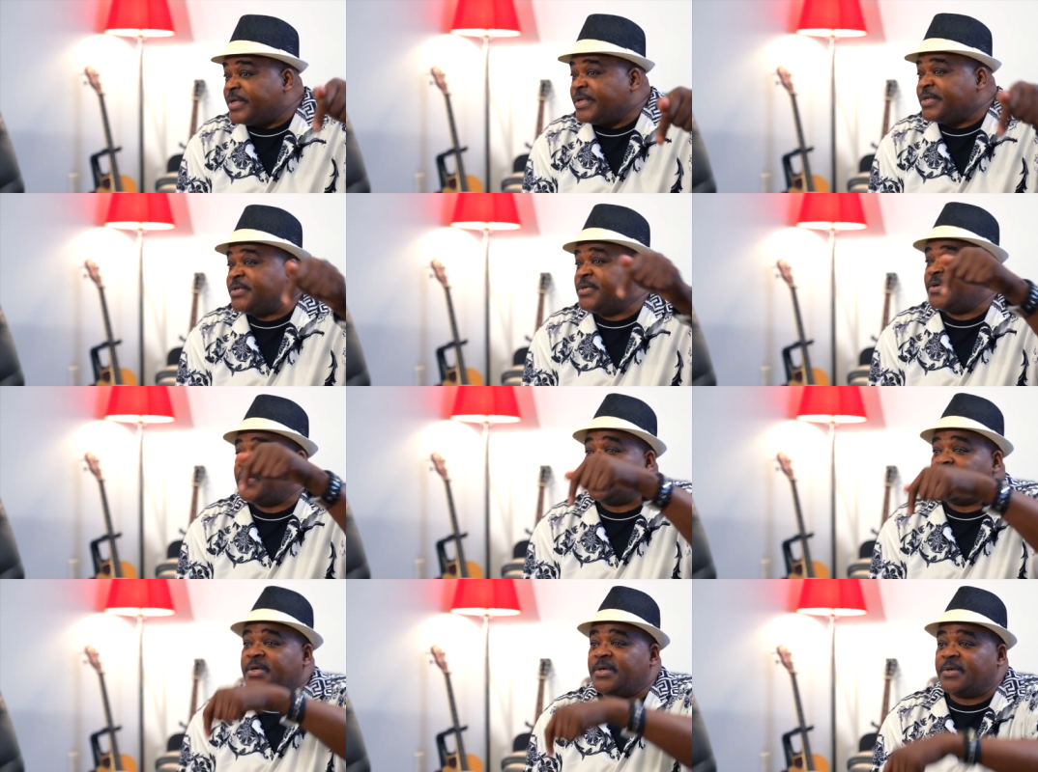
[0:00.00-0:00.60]
into
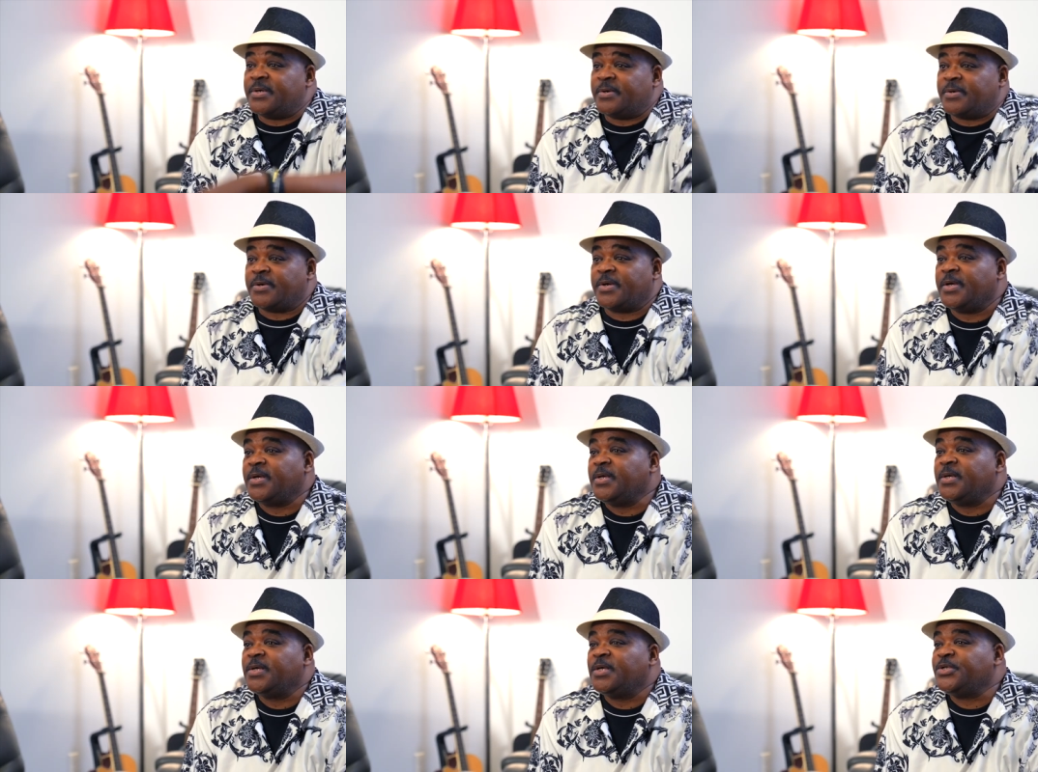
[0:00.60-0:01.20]
here,
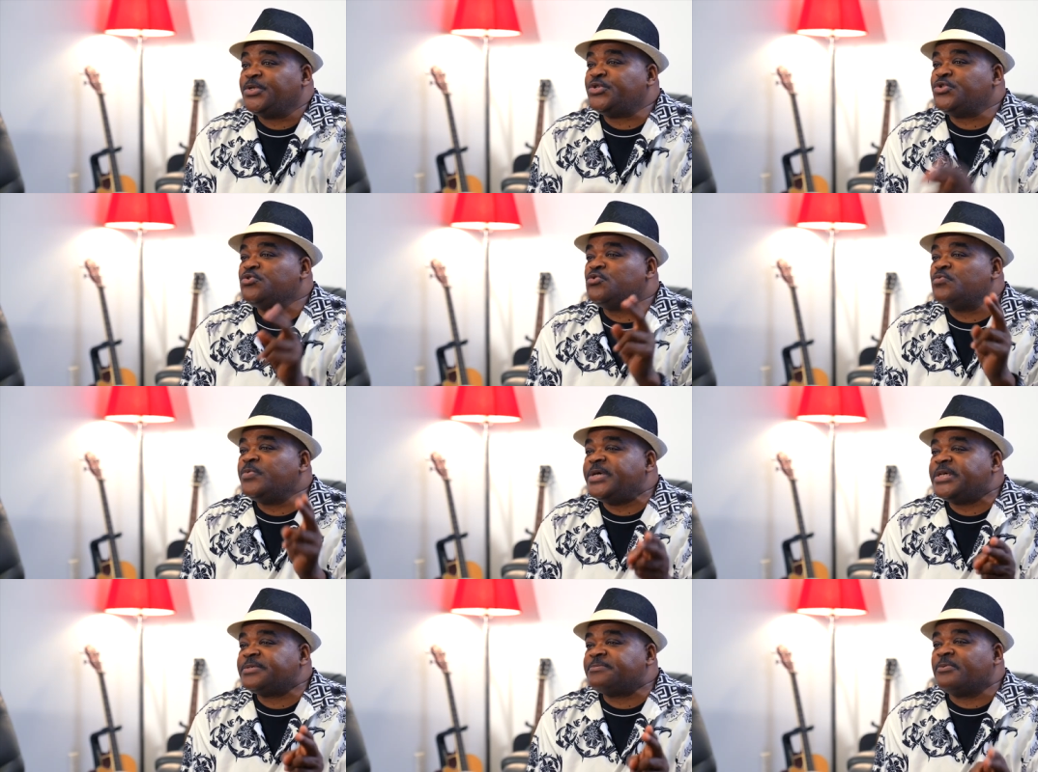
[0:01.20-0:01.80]
two
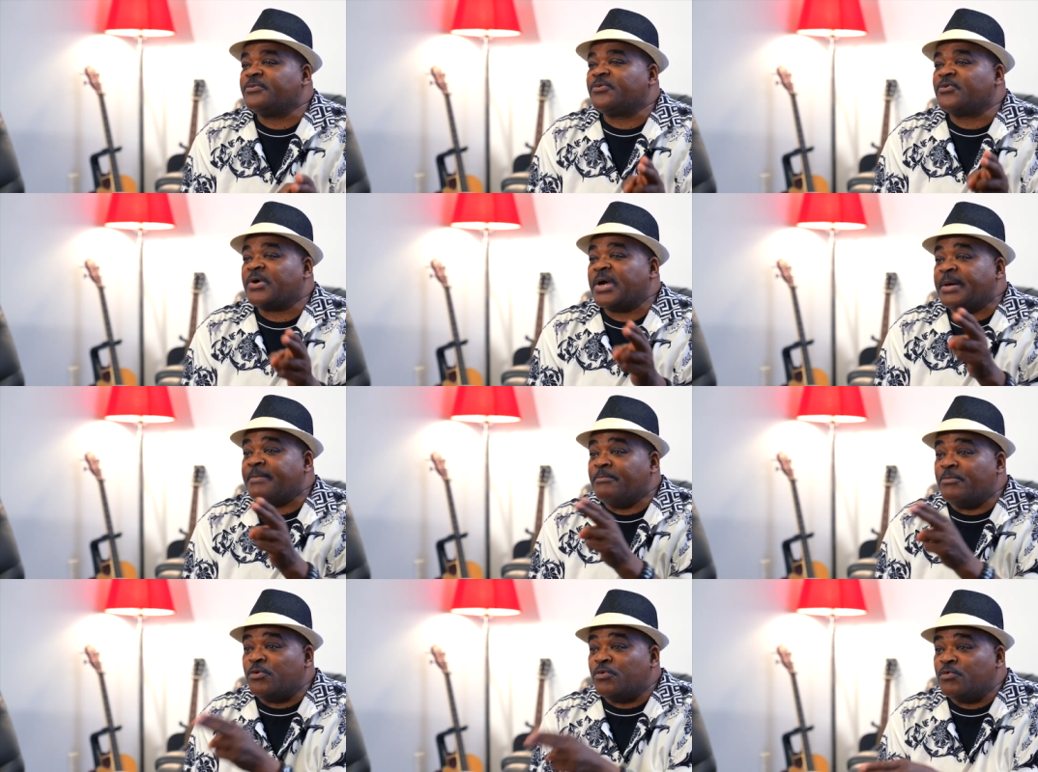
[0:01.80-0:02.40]
weeks before
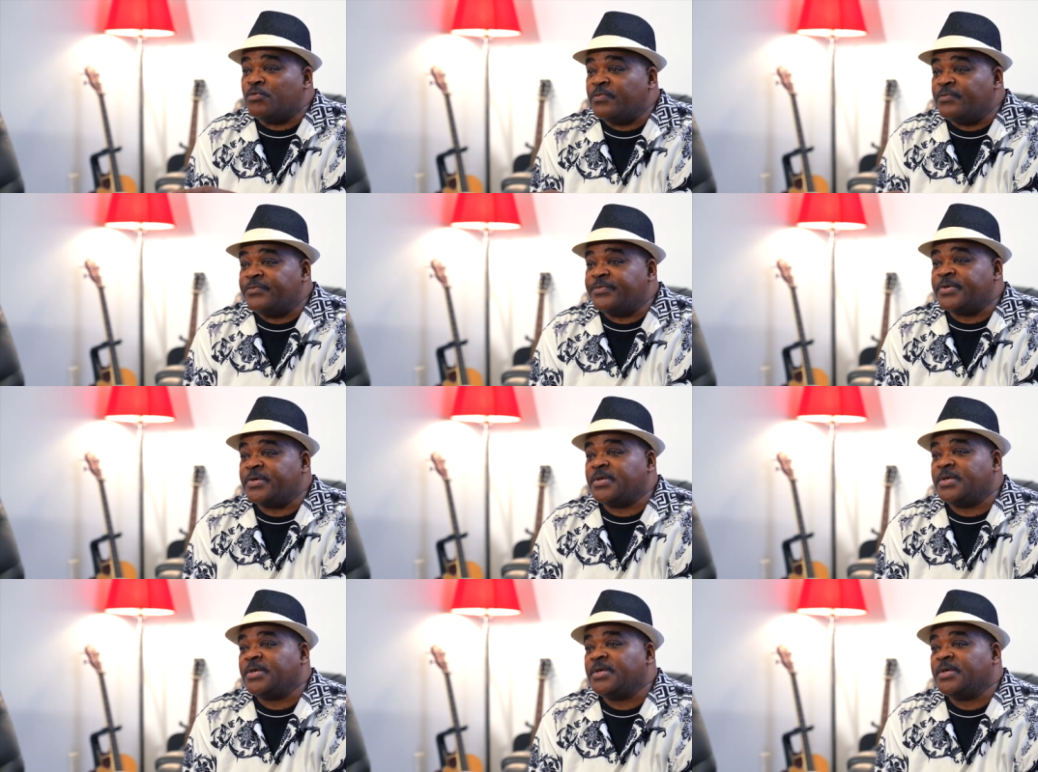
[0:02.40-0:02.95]
I moved,